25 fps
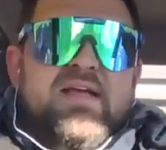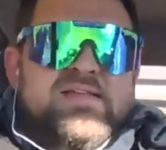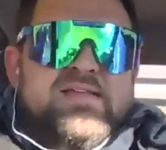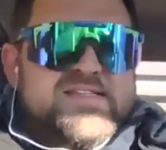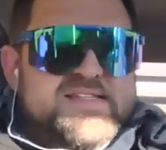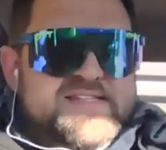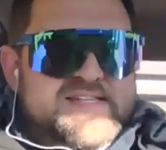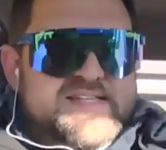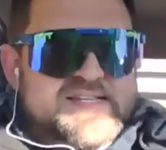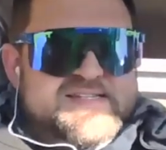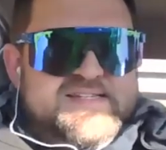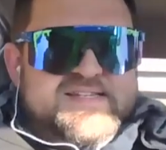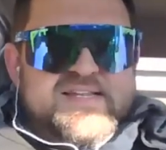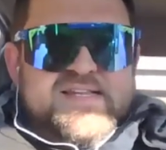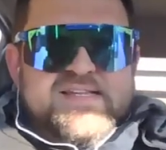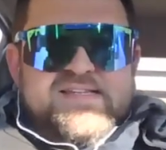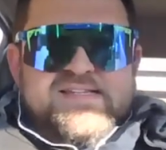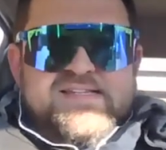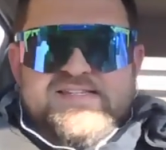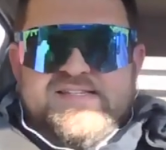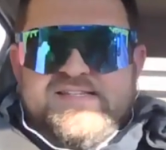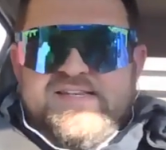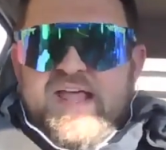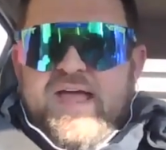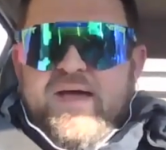consistent
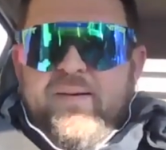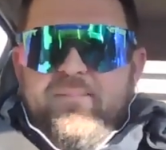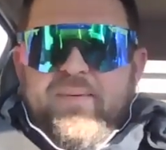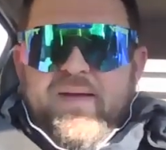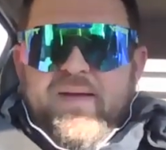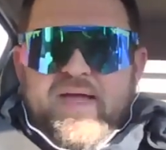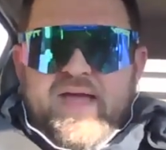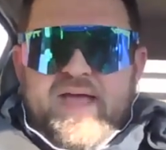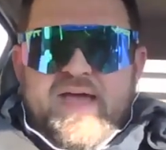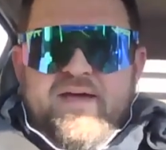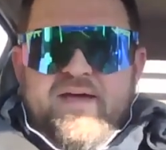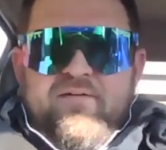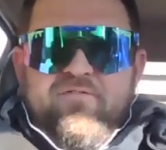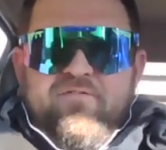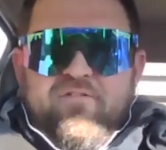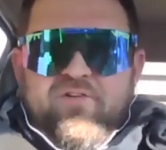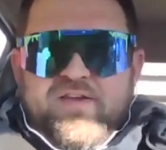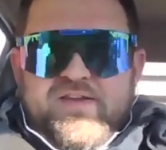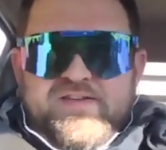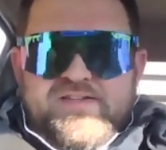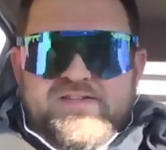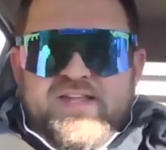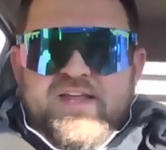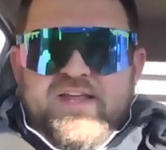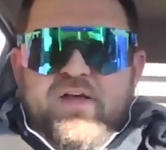step
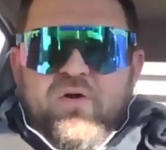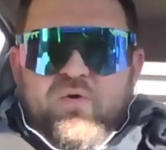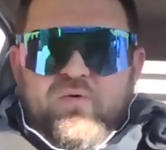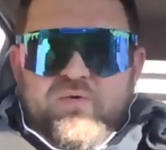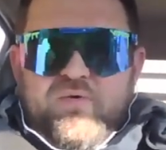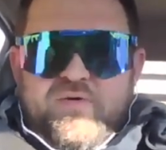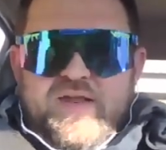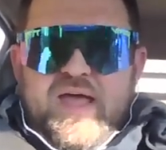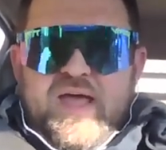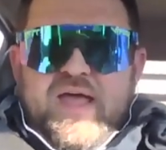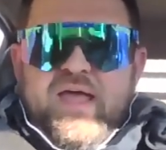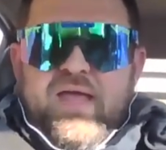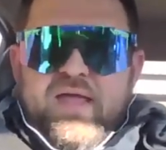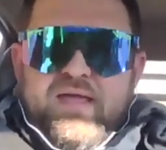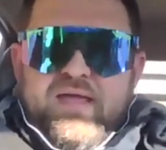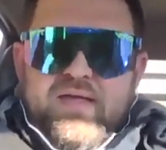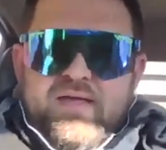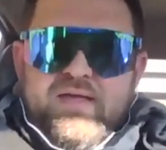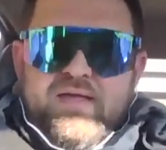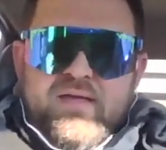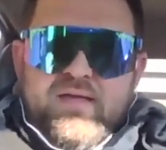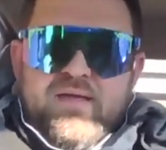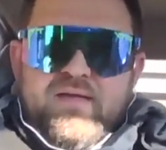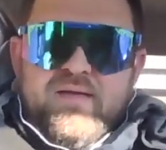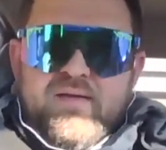every single day.
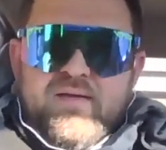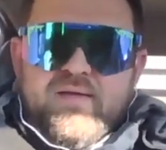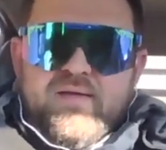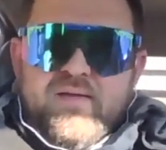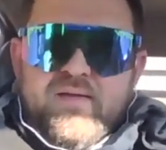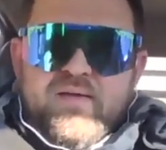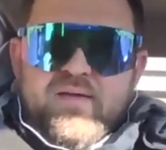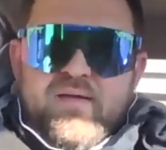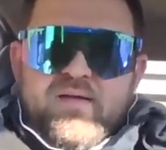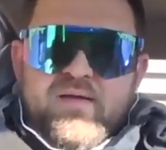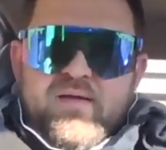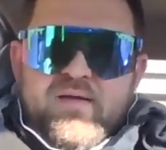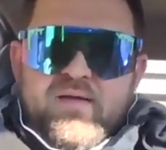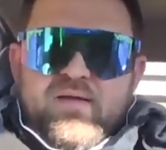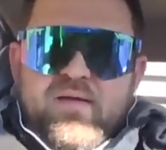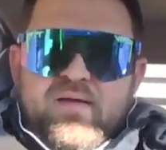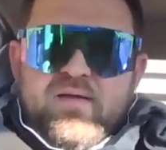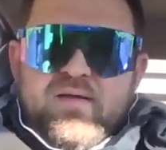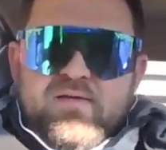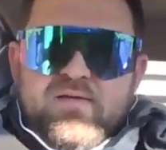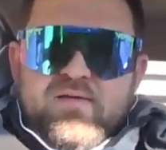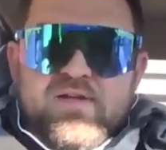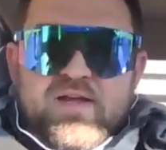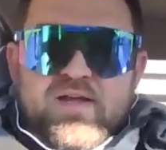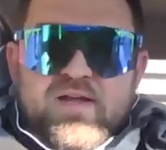
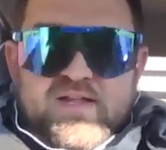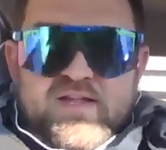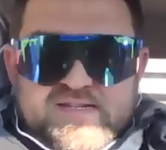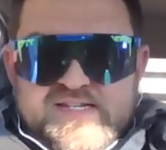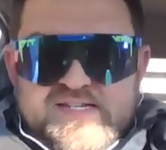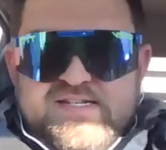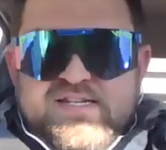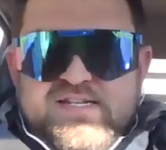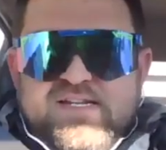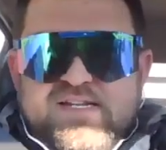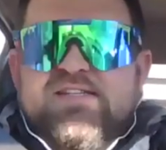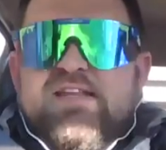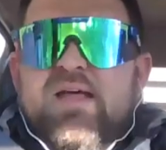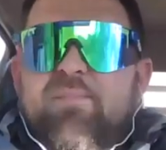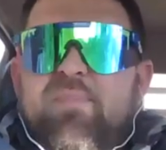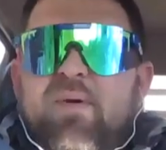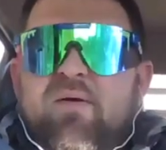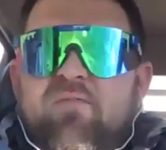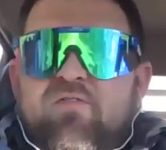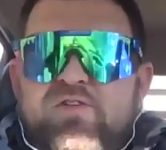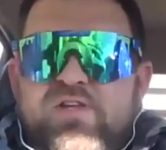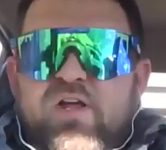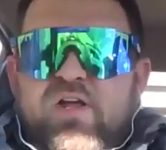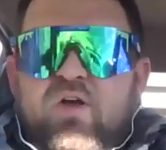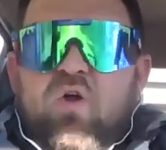It's a consistent step
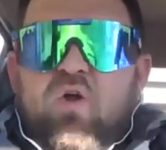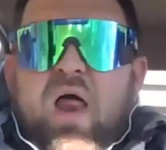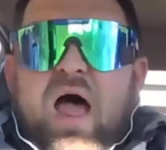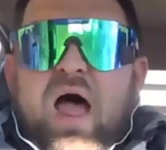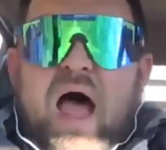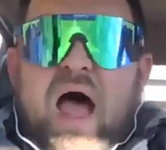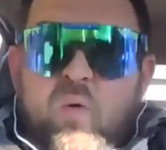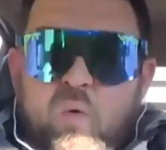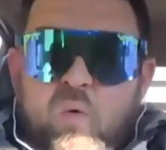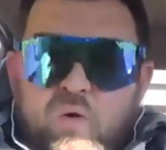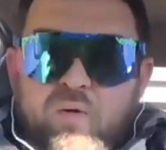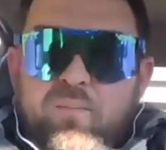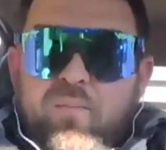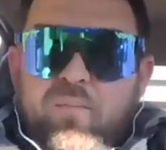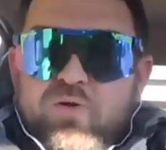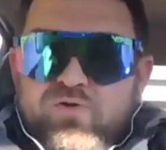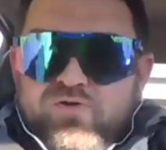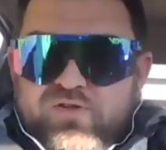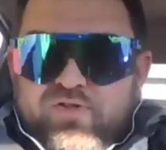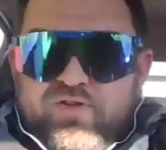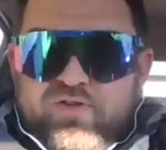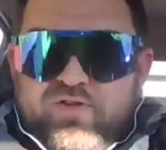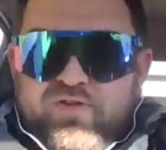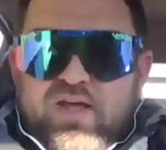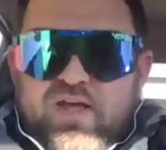every single hour
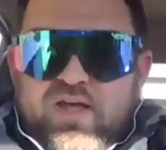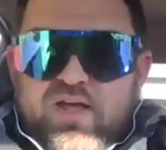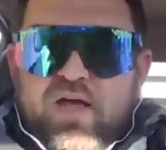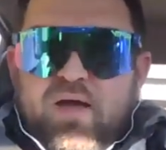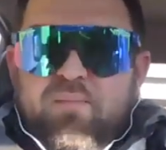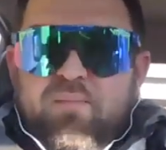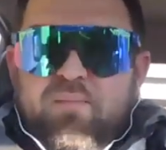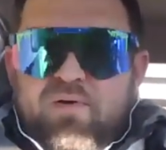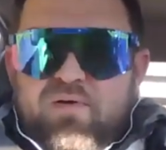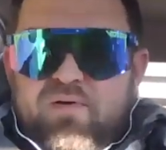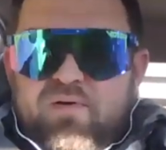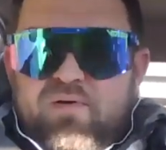most of the time.